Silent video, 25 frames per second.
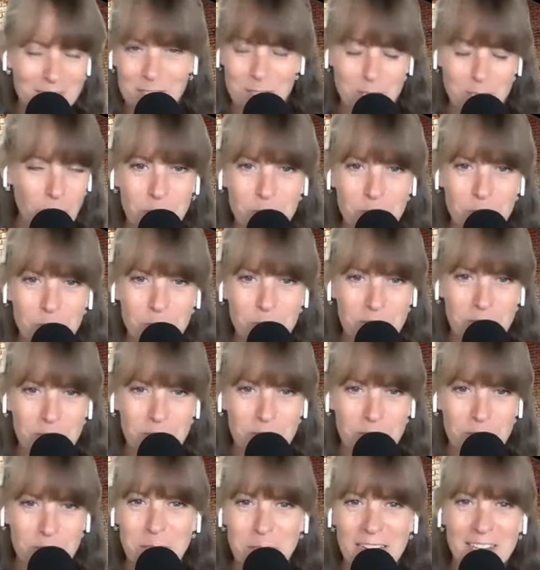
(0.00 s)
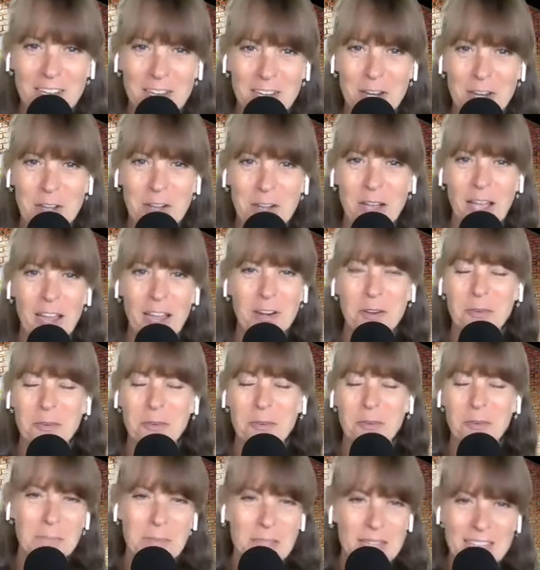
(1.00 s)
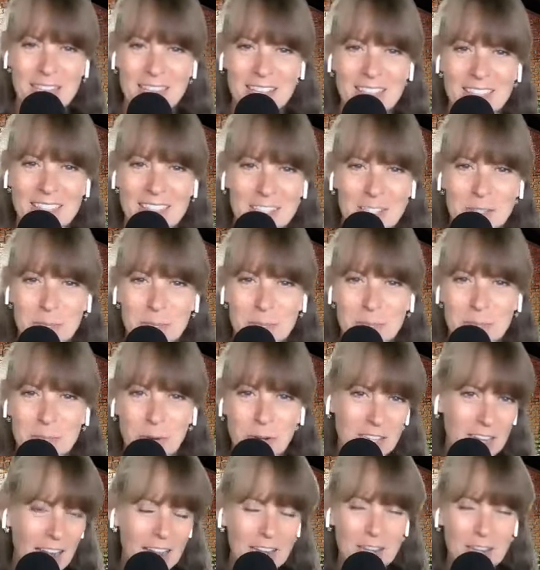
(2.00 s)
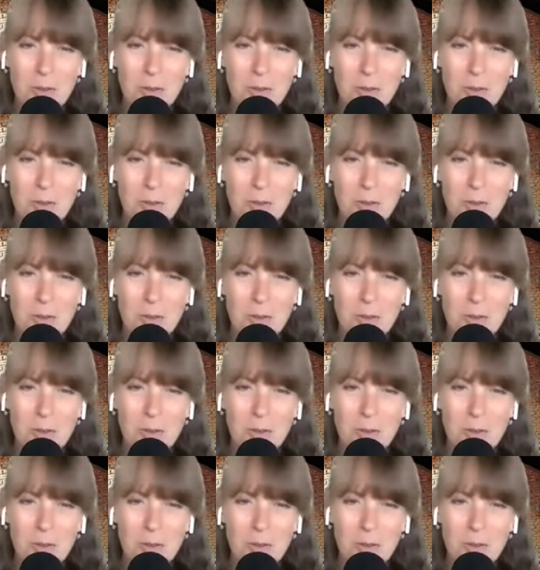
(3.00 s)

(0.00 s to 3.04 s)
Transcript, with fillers: Don't be, I don't want to be this person.